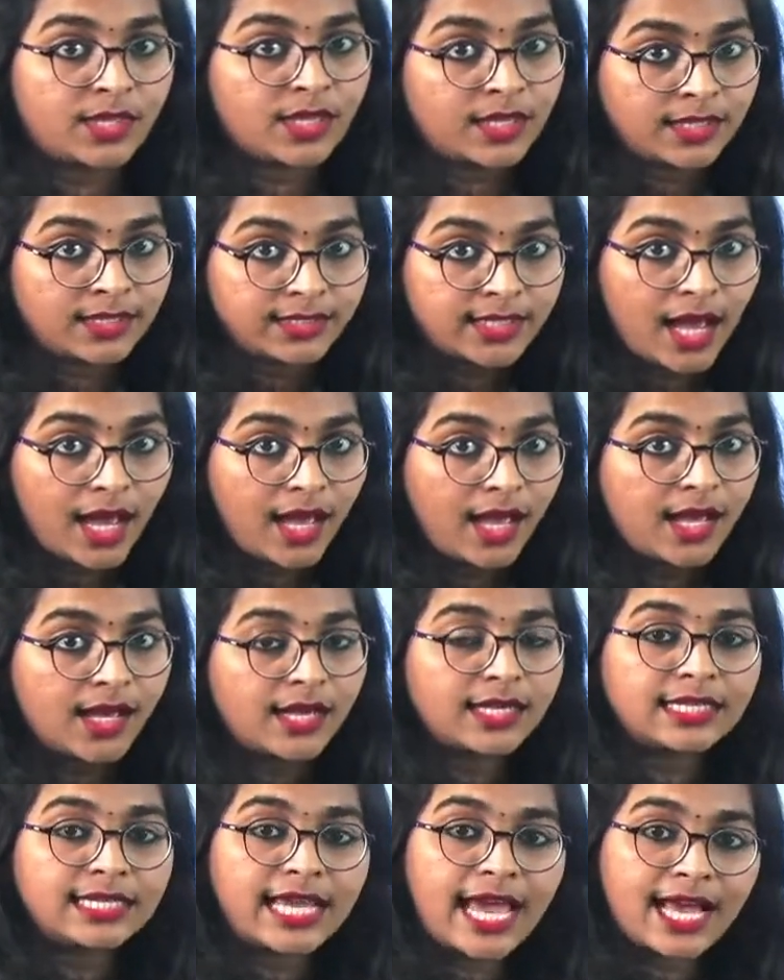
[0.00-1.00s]
Yeah,
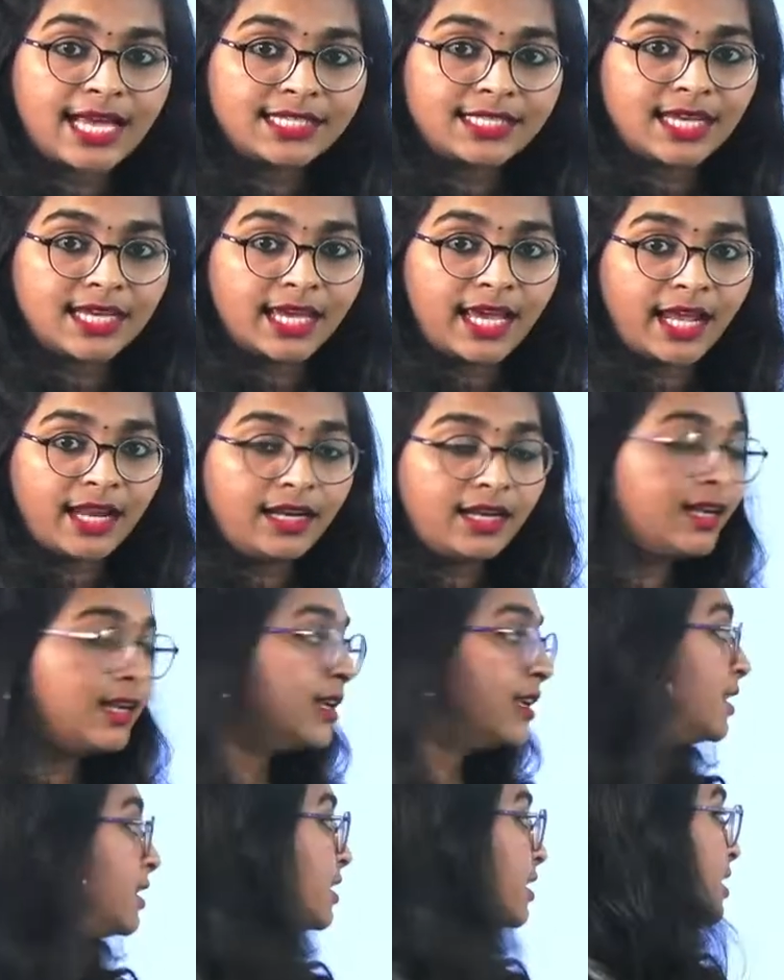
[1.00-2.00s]
gas again,
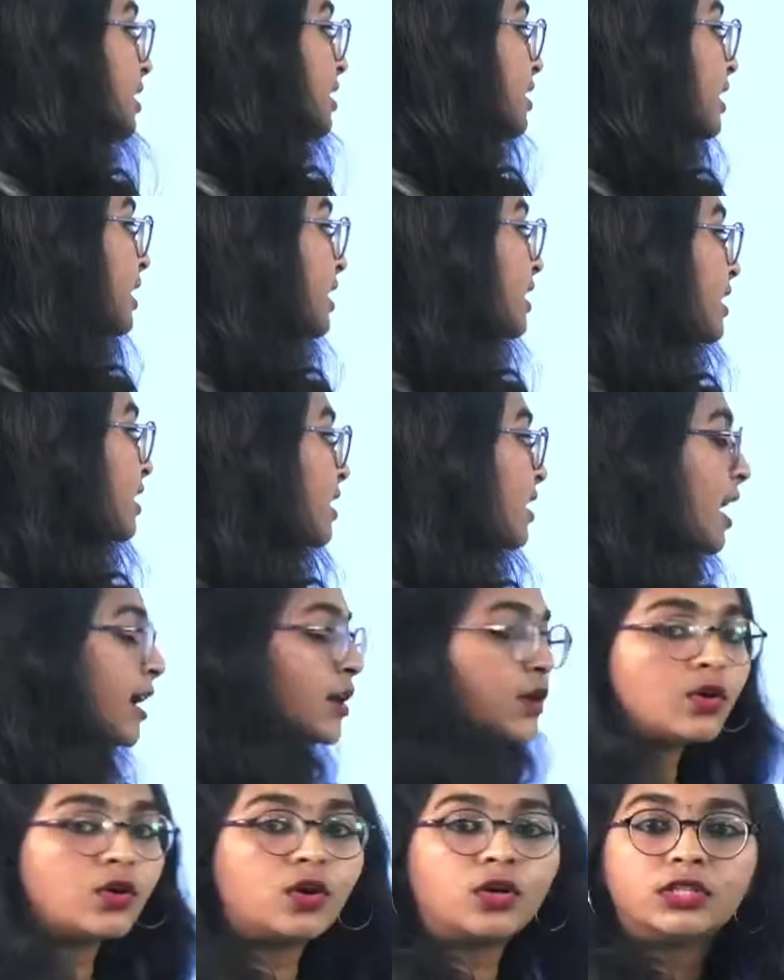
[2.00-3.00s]
here it will
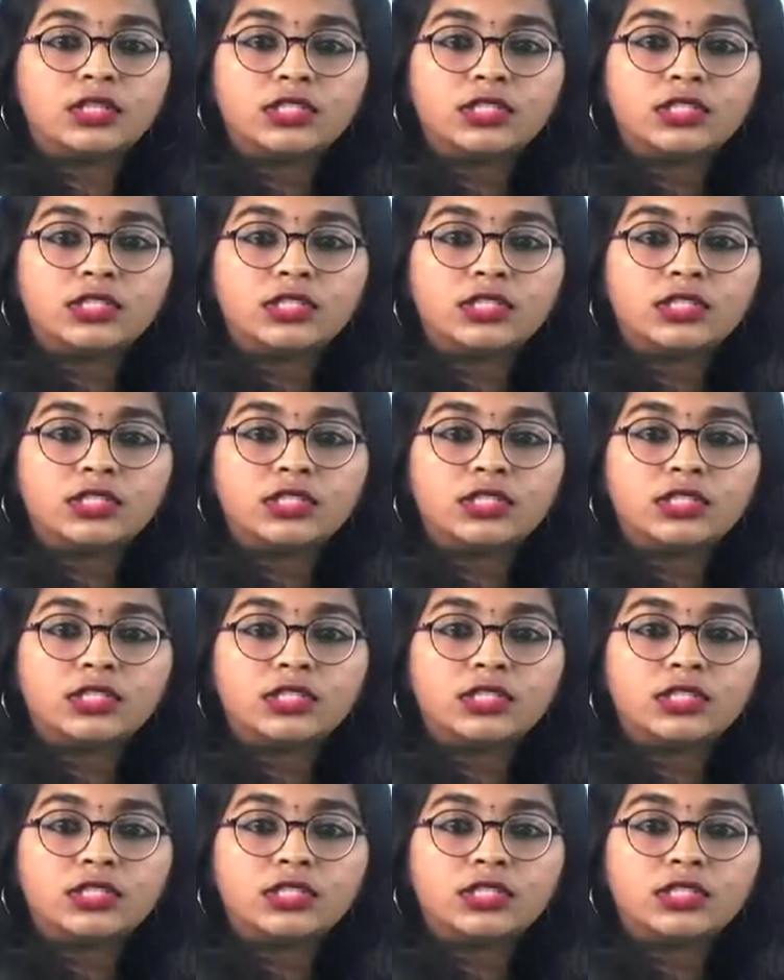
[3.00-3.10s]
undergo this